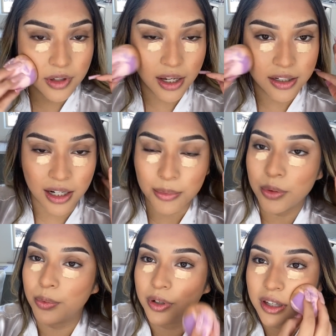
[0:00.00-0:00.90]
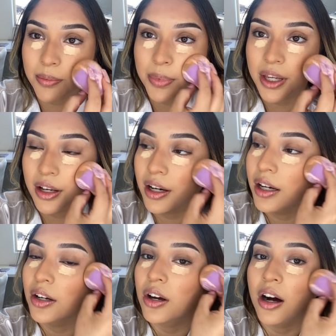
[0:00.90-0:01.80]
and I'm a really big
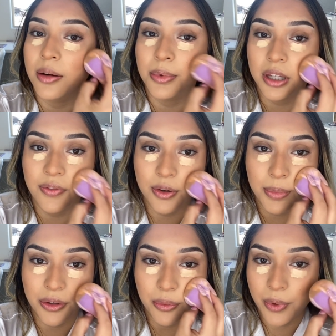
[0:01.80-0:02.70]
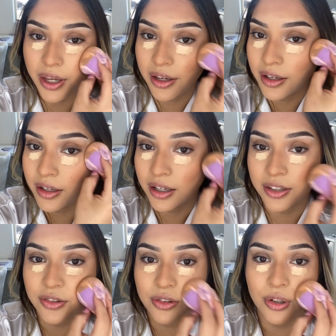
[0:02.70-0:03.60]
uh, God believer, by the way.
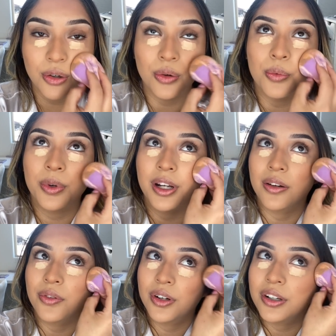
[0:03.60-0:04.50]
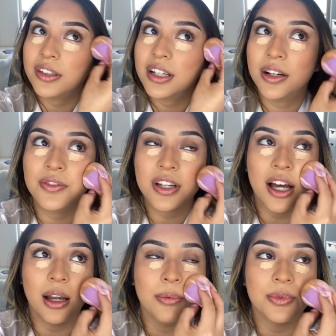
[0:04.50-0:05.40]
And so whenever tough
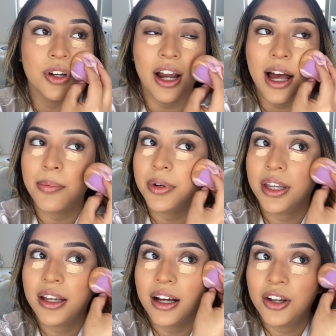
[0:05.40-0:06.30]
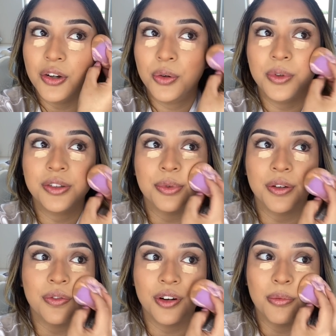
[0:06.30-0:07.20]
times are happening, I always
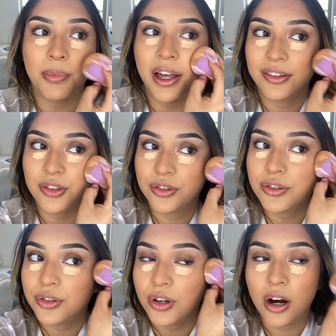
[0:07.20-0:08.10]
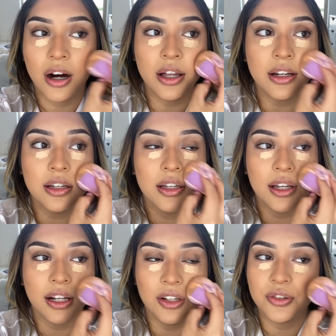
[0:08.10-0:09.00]
refer back just to God.
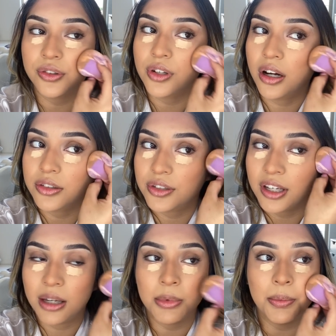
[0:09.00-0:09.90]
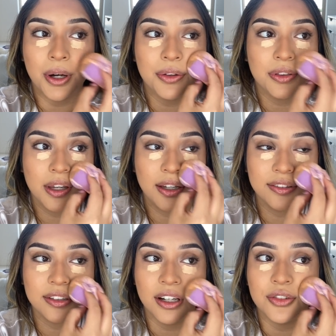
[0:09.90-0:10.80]
And I just talk to him about
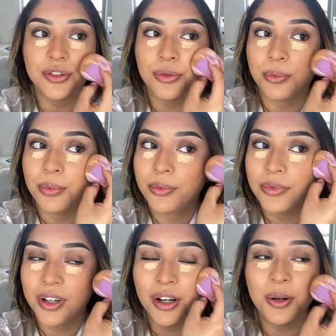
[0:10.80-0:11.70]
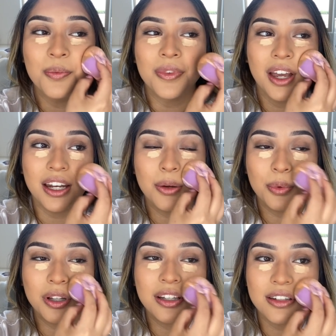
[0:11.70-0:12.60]
things and I just, you know, and he
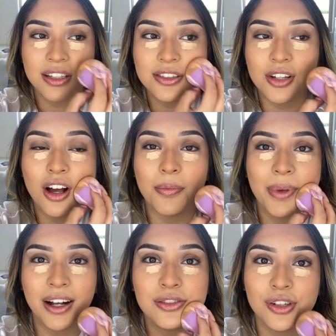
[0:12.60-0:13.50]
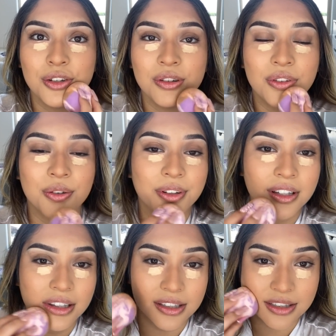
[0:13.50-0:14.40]
really does talk back to you if you
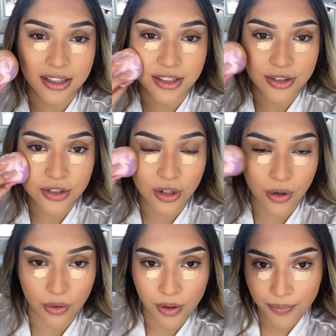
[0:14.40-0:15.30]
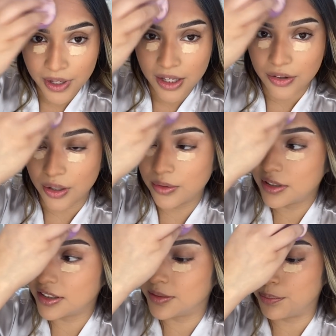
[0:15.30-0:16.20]
really listen. So there was
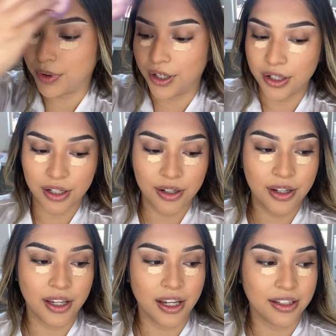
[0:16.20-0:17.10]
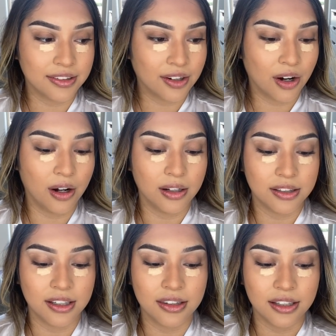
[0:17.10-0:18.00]
this book. It's called
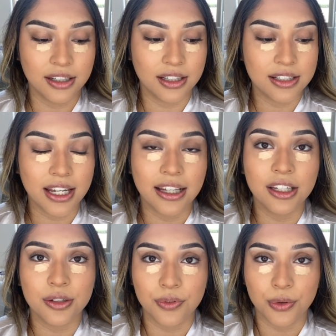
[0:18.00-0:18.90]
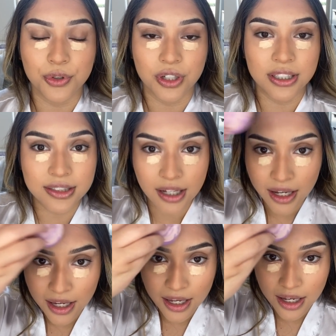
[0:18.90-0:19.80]
The Daily Devotions.
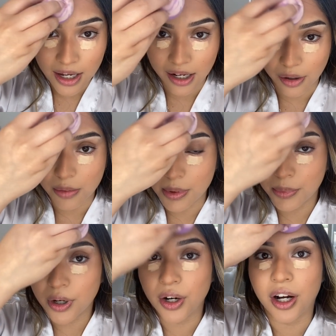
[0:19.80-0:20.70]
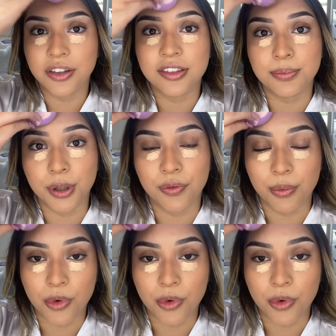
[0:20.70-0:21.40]
And I remember I got this book from